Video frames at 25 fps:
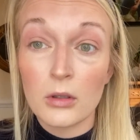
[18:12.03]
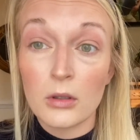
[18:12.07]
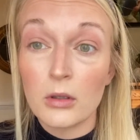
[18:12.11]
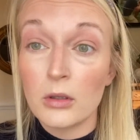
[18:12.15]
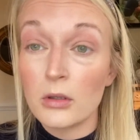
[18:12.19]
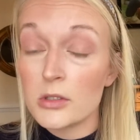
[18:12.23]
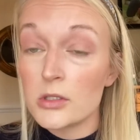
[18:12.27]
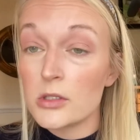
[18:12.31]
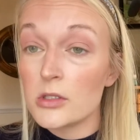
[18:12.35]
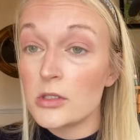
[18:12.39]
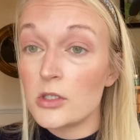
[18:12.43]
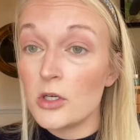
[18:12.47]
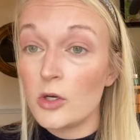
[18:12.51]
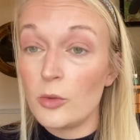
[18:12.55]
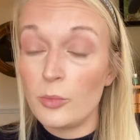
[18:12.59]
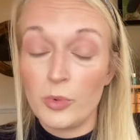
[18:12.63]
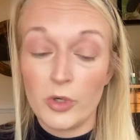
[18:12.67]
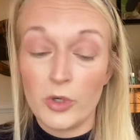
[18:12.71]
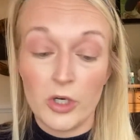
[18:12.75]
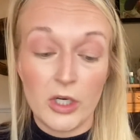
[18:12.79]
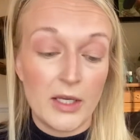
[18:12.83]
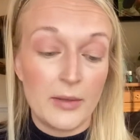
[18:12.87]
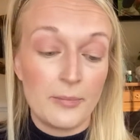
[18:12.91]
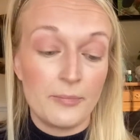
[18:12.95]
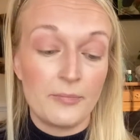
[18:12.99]
So
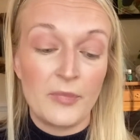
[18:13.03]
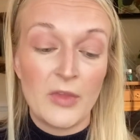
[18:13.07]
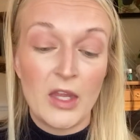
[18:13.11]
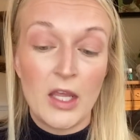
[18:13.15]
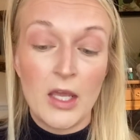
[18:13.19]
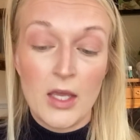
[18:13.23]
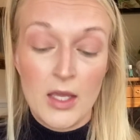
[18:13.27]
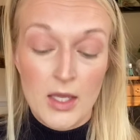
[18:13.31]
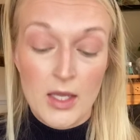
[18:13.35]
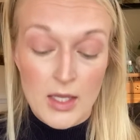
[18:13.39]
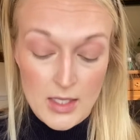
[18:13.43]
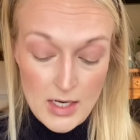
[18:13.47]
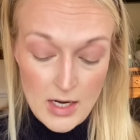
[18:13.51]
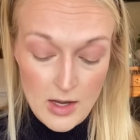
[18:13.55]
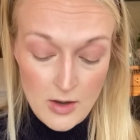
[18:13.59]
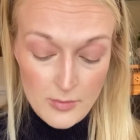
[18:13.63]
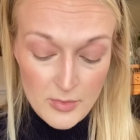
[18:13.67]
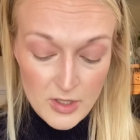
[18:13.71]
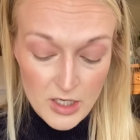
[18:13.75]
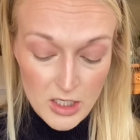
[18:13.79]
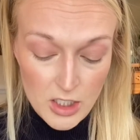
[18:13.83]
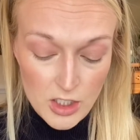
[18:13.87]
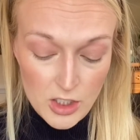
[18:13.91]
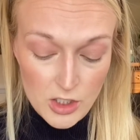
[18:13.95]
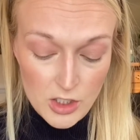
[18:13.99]
pretty. And now I'm going
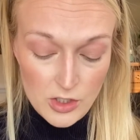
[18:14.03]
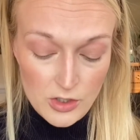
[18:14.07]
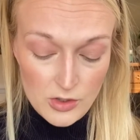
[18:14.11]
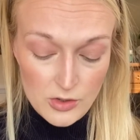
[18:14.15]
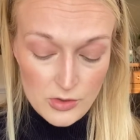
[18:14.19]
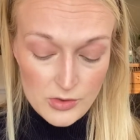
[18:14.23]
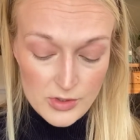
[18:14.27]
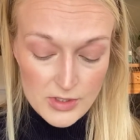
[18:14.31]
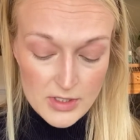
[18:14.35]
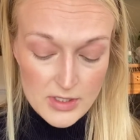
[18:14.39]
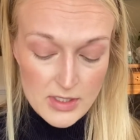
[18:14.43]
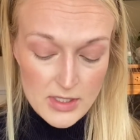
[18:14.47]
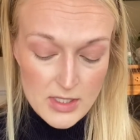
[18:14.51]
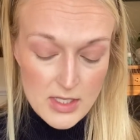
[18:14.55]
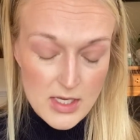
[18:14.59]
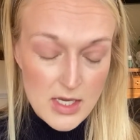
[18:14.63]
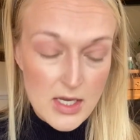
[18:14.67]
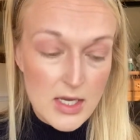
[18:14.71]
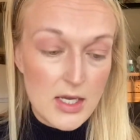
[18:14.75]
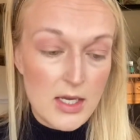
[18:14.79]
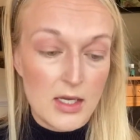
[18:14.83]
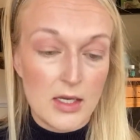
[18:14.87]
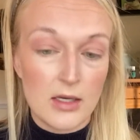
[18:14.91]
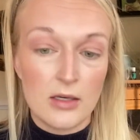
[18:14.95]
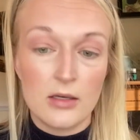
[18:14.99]
to use
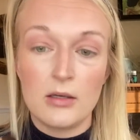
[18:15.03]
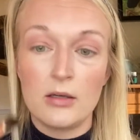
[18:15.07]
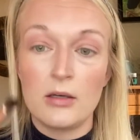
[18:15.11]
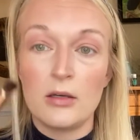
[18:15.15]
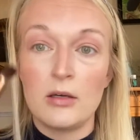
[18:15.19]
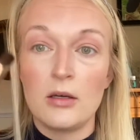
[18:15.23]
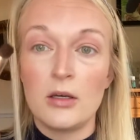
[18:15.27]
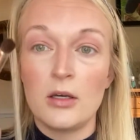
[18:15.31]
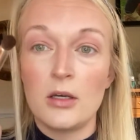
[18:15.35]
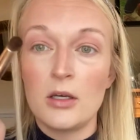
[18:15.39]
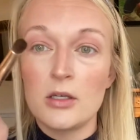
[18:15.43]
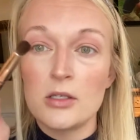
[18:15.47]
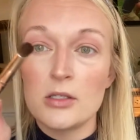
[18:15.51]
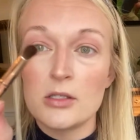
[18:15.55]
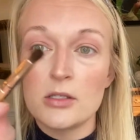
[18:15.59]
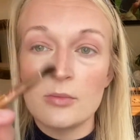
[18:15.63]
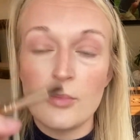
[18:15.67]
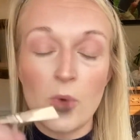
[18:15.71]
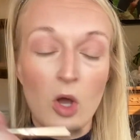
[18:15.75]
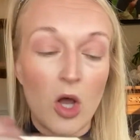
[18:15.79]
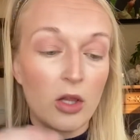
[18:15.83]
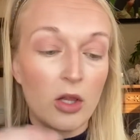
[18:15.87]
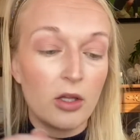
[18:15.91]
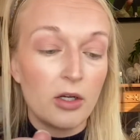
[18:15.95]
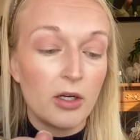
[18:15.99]
the
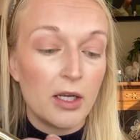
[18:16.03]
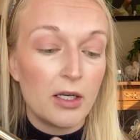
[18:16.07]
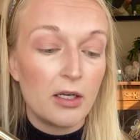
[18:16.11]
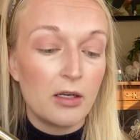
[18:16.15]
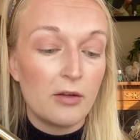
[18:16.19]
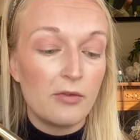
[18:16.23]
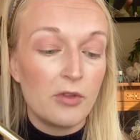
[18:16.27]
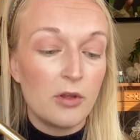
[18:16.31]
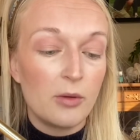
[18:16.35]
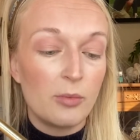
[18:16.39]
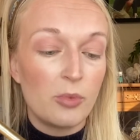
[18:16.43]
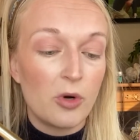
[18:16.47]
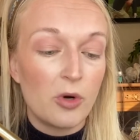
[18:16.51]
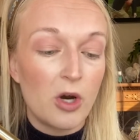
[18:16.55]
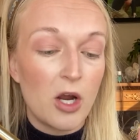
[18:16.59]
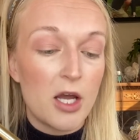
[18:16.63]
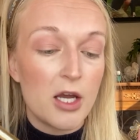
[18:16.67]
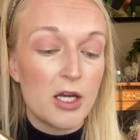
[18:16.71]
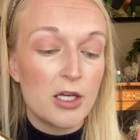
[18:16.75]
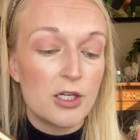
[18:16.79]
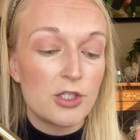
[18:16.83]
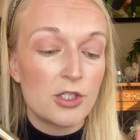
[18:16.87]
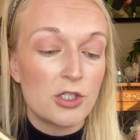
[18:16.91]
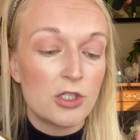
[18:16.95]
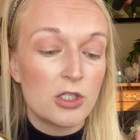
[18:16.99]
smaller end of the
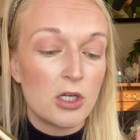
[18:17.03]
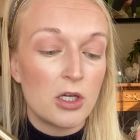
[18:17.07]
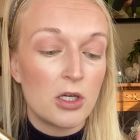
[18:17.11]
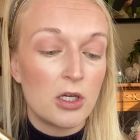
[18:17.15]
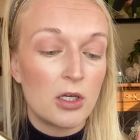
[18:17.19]
brush